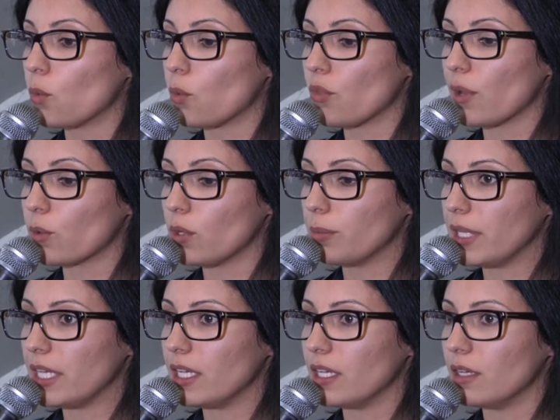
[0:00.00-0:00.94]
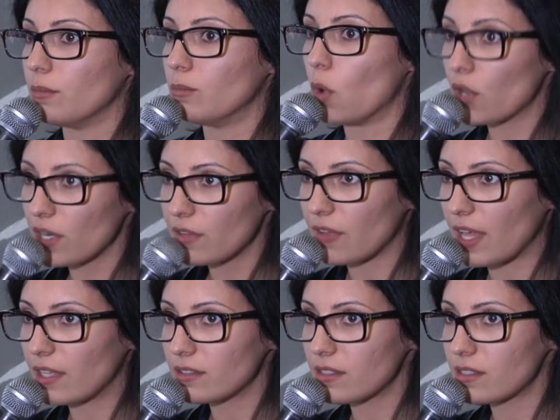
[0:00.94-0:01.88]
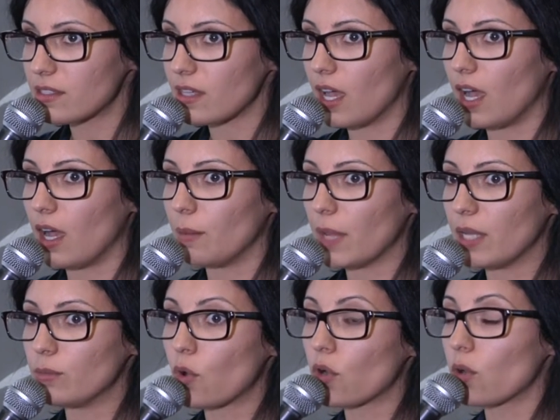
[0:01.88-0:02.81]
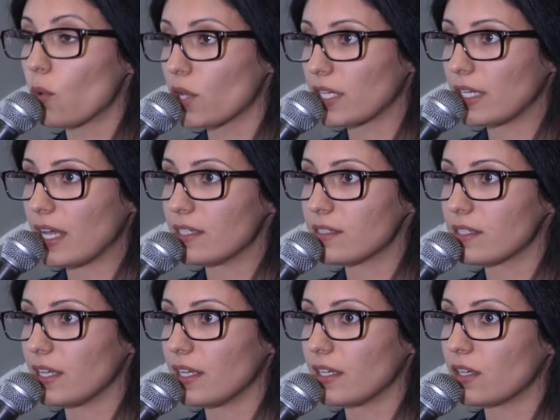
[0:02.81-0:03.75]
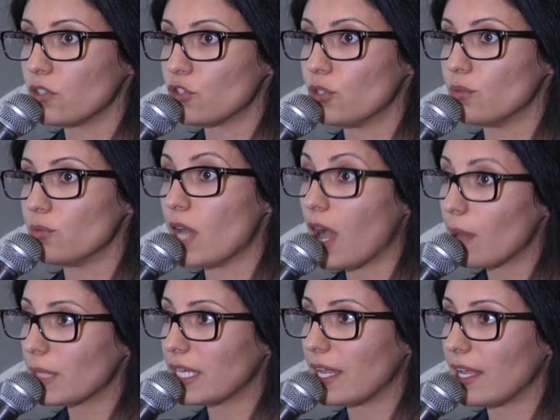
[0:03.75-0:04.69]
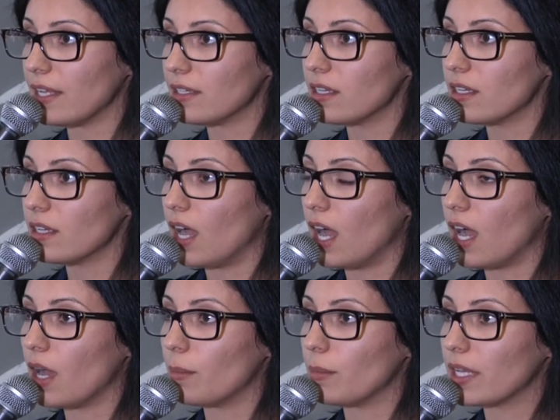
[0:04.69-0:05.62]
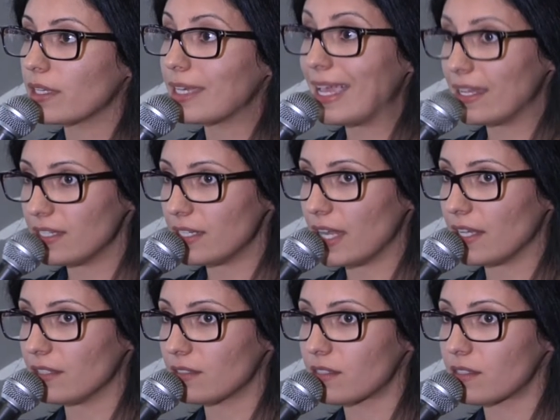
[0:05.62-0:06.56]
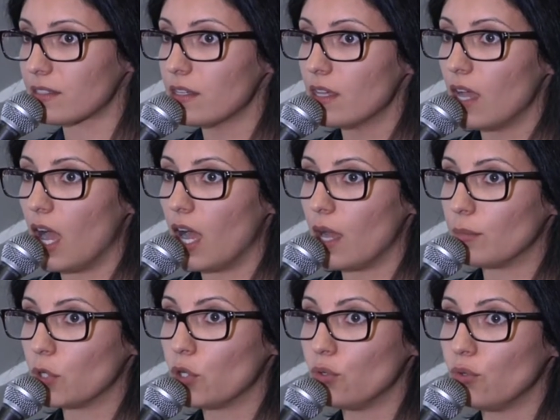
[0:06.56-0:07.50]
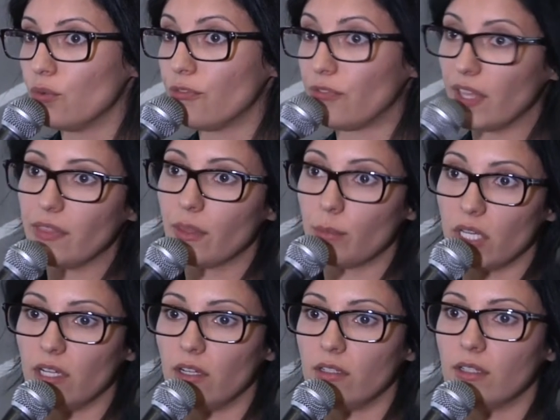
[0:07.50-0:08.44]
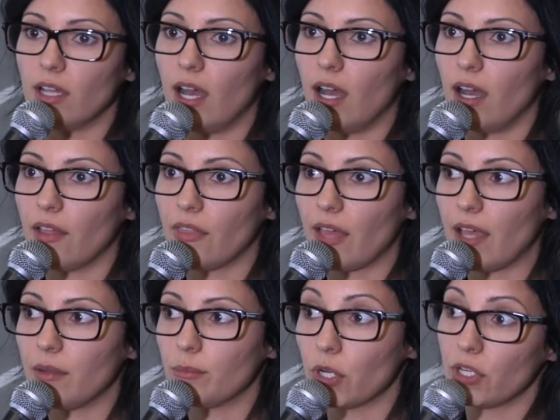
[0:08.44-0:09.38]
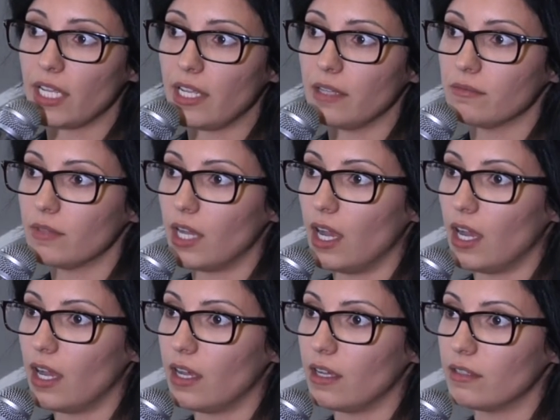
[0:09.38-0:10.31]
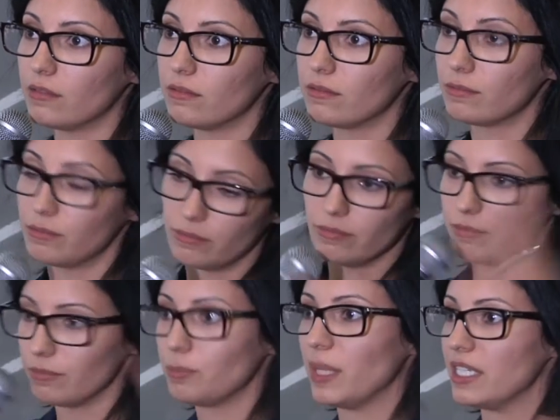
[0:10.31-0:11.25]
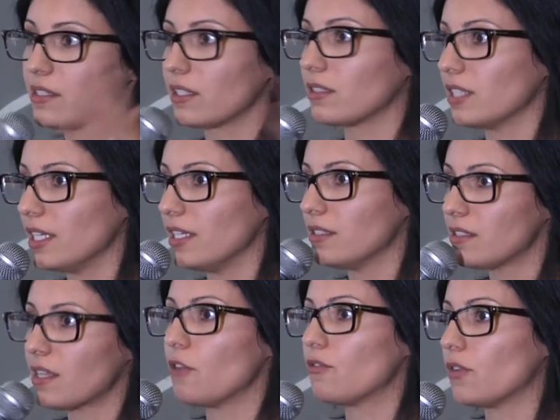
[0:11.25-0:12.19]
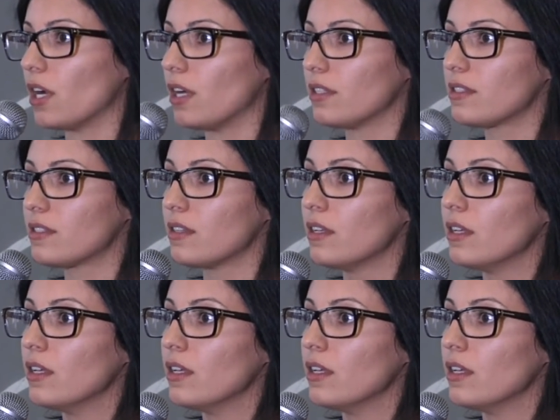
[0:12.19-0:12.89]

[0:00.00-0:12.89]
there will be more events and more organizing to nominate candidates who fit the bill that Bernie basically set for us.